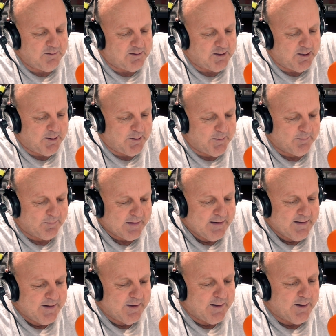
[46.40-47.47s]
nun two.
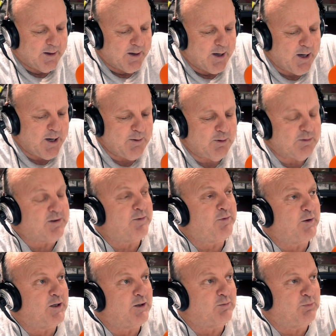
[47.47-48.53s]
Who was oh. the